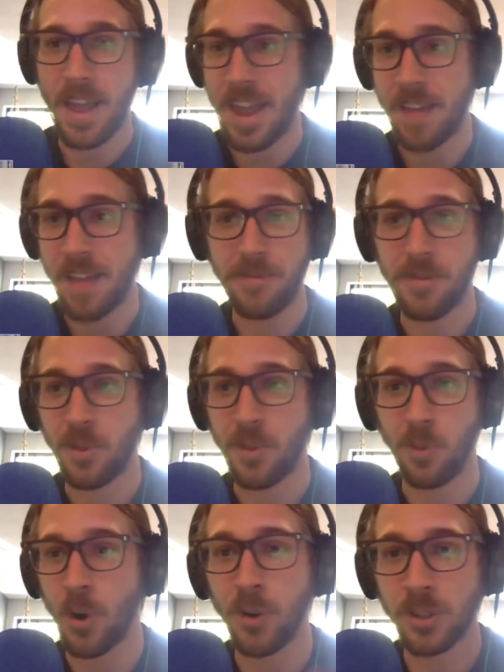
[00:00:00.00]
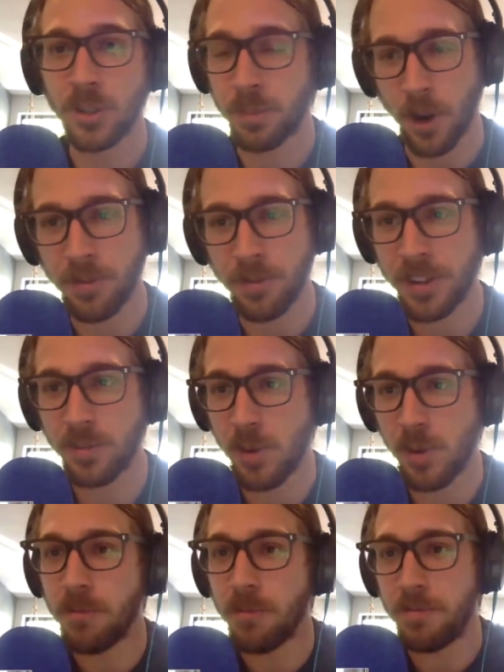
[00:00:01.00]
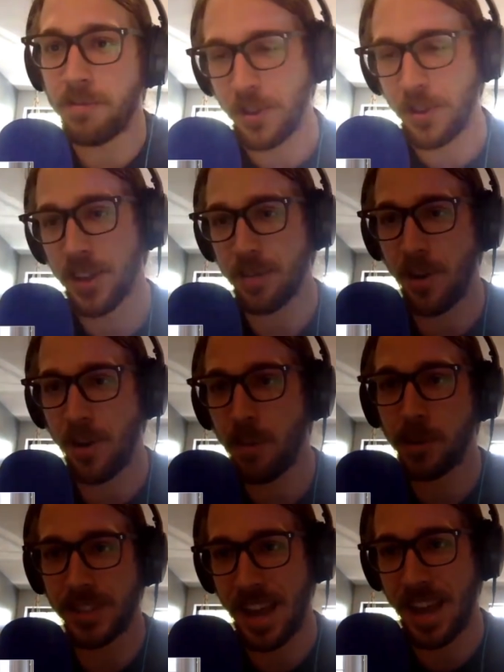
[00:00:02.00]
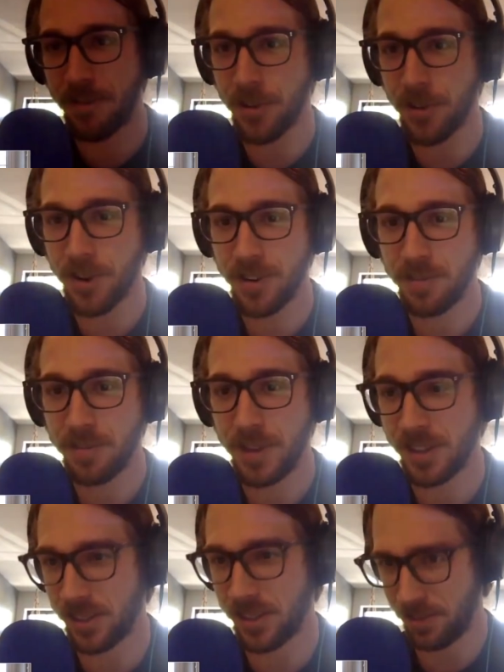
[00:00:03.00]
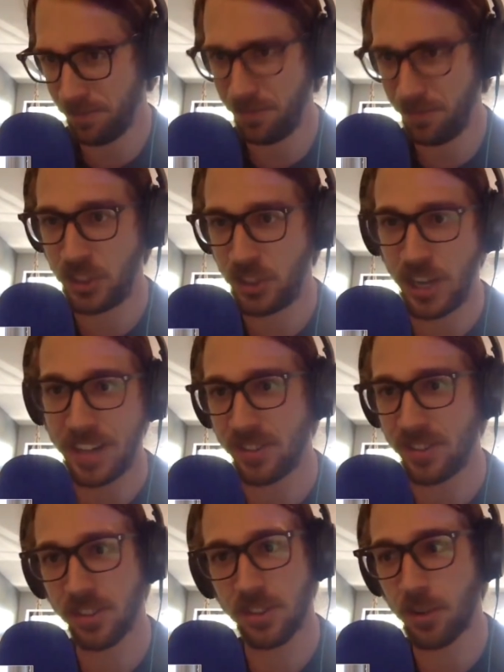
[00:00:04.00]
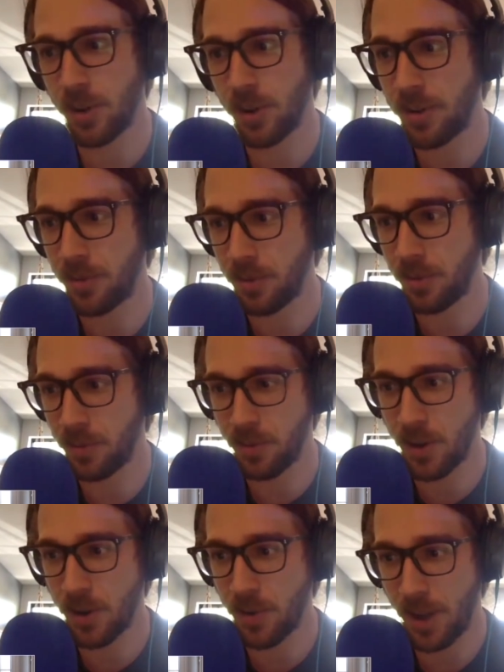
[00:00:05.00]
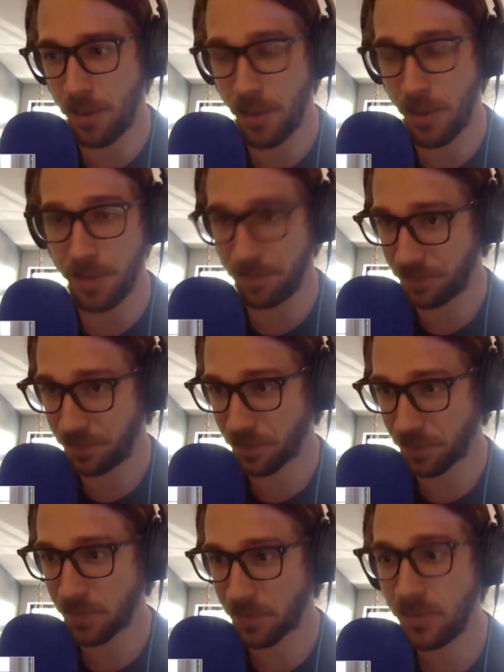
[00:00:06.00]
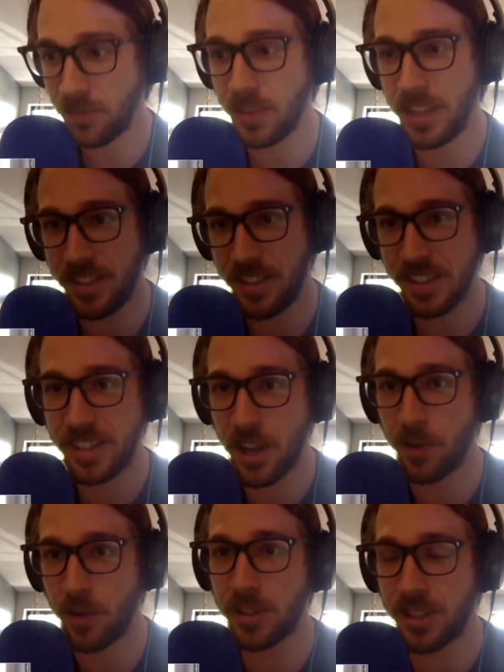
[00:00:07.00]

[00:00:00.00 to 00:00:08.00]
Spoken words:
If the world is perfect, we won't feel them almost ever because the chain's just going to run well. But in these tail risk